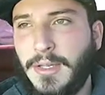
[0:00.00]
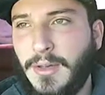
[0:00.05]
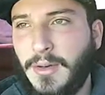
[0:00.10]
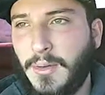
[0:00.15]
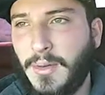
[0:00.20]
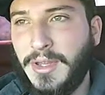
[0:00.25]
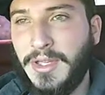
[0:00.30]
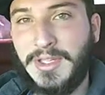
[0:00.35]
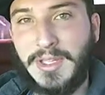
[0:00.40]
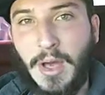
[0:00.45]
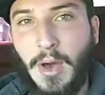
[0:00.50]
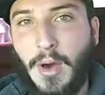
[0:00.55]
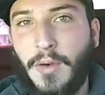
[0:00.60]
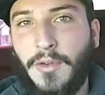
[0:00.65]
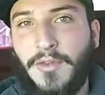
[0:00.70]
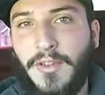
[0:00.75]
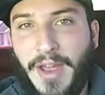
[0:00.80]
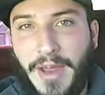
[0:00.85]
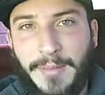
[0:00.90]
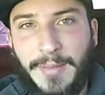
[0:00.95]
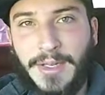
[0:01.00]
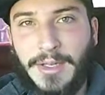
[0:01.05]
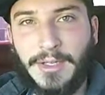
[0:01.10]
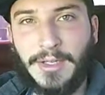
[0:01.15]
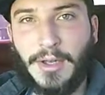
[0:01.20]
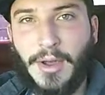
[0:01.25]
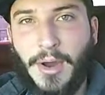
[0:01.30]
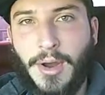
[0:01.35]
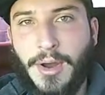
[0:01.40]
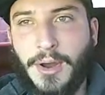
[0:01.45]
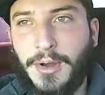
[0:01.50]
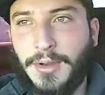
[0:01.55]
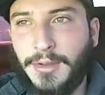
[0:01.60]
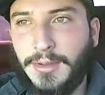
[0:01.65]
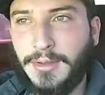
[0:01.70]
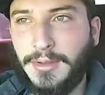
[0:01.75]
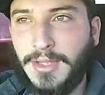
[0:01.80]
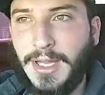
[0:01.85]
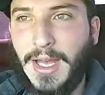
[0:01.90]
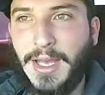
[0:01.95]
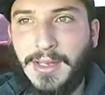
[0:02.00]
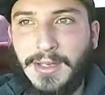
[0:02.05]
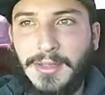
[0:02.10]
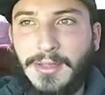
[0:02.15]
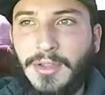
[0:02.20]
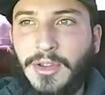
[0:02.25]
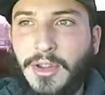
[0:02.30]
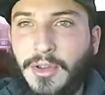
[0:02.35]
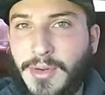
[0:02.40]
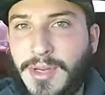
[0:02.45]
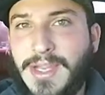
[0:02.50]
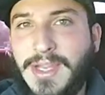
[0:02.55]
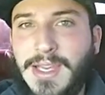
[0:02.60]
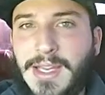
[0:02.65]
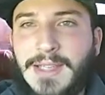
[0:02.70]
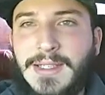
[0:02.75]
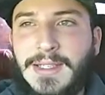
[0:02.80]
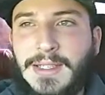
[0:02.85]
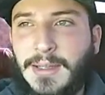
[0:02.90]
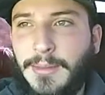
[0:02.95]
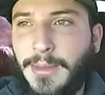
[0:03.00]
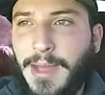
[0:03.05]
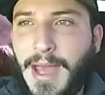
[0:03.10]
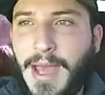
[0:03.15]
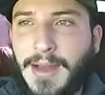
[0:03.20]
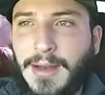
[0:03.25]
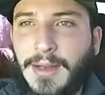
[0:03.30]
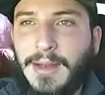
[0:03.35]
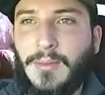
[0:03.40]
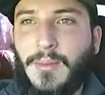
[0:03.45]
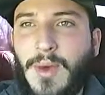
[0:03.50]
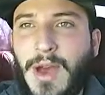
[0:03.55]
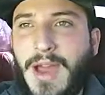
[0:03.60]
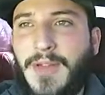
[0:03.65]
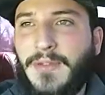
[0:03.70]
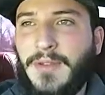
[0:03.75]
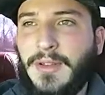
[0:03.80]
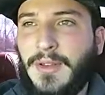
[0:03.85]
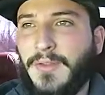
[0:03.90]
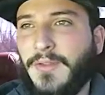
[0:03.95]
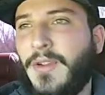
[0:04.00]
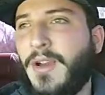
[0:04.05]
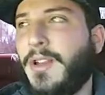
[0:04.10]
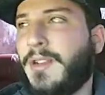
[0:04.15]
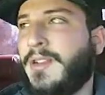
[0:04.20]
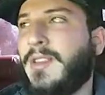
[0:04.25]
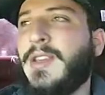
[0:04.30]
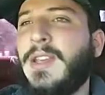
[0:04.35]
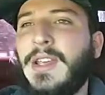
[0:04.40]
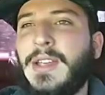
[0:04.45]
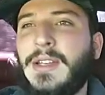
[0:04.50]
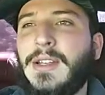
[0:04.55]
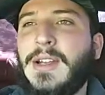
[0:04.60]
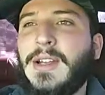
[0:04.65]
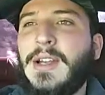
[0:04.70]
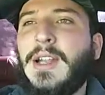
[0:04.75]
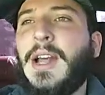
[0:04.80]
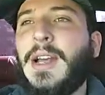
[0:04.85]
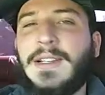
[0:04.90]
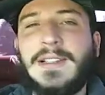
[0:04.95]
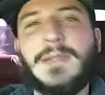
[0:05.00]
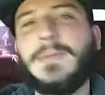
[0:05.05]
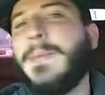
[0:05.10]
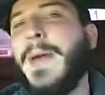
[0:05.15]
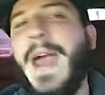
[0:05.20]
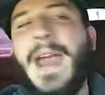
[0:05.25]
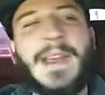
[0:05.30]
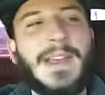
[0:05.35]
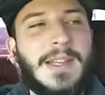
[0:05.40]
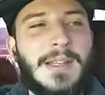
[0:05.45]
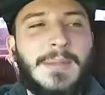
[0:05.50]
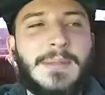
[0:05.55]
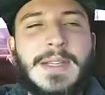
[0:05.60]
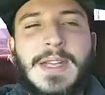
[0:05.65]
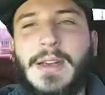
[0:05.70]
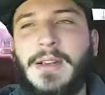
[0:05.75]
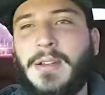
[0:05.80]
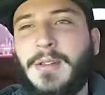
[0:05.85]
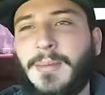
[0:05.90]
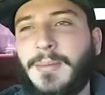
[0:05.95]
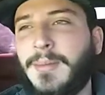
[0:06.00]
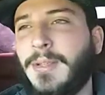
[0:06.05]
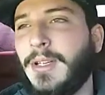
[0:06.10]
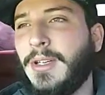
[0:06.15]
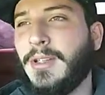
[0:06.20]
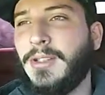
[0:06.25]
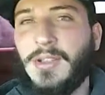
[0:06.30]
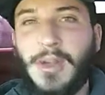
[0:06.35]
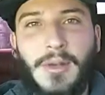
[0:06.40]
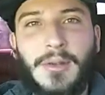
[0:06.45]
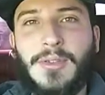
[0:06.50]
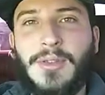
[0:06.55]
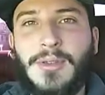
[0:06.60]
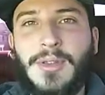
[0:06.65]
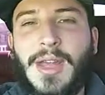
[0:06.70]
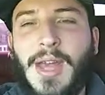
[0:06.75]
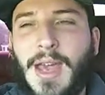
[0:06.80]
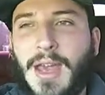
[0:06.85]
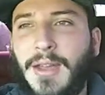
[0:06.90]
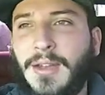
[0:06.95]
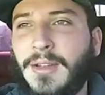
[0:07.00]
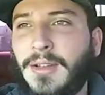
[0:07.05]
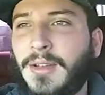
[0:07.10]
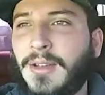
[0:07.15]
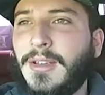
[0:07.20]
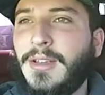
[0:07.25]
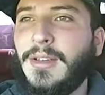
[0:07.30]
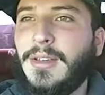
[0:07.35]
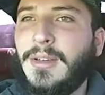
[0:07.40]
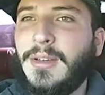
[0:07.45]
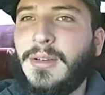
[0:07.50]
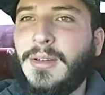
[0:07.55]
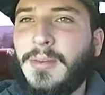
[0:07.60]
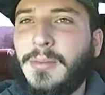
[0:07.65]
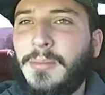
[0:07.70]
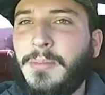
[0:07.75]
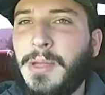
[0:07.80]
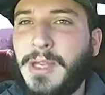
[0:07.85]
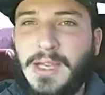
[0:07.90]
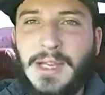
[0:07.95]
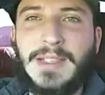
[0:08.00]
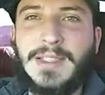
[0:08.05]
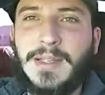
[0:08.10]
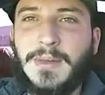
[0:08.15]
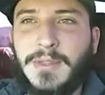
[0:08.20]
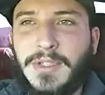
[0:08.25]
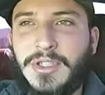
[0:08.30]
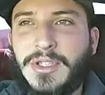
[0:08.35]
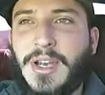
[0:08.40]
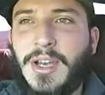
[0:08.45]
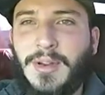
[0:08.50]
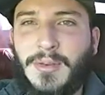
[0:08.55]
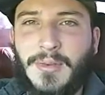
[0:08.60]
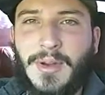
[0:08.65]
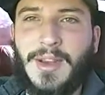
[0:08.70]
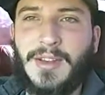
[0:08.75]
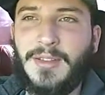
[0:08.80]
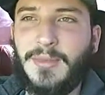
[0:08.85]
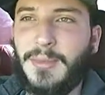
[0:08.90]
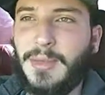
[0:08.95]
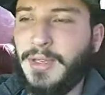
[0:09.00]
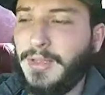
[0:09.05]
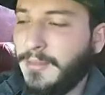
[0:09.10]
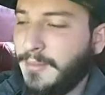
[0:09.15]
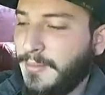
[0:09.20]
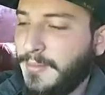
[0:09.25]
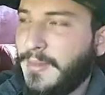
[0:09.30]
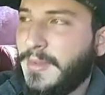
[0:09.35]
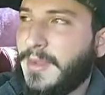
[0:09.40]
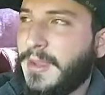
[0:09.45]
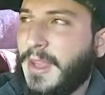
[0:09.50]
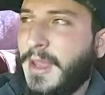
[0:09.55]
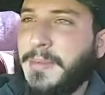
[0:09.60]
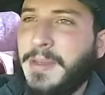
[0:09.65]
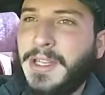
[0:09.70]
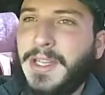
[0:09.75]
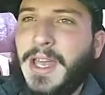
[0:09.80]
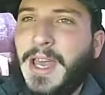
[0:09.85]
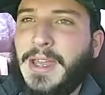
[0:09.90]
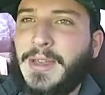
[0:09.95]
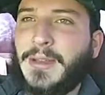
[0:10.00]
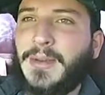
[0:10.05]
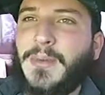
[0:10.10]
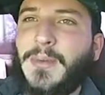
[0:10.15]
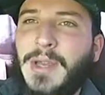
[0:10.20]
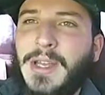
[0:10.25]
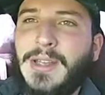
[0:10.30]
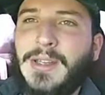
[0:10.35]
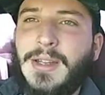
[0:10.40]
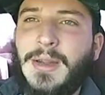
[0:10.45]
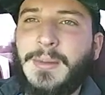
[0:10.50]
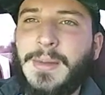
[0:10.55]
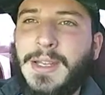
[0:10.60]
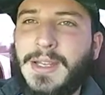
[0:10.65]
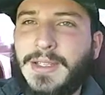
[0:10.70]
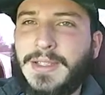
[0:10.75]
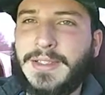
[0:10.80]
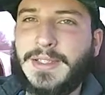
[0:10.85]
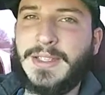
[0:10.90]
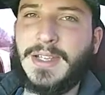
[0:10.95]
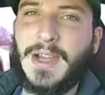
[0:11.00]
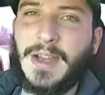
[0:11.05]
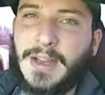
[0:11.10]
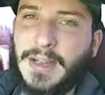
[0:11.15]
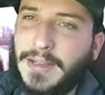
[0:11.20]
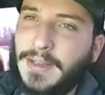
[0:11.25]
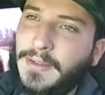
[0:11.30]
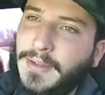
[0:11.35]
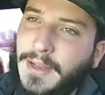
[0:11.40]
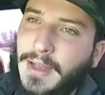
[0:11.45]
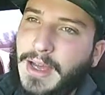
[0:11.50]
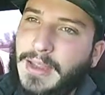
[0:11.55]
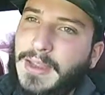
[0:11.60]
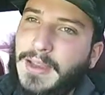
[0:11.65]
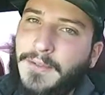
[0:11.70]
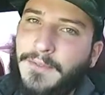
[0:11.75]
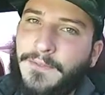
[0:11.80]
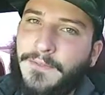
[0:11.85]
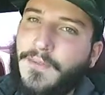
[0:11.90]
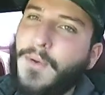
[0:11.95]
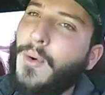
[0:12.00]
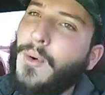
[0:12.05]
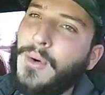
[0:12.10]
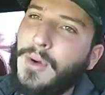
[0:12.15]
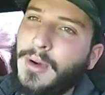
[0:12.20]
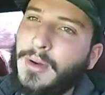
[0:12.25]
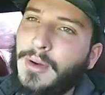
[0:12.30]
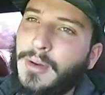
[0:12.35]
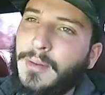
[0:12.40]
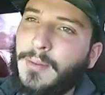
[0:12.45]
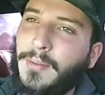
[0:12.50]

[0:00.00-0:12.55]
with his whole family in the car, like 3 kids in the back and wife in the front seat, like smacking him, telling him don't do that because he was trying to race me. I mean, like, we ended up getting stuck at, I think, 4 or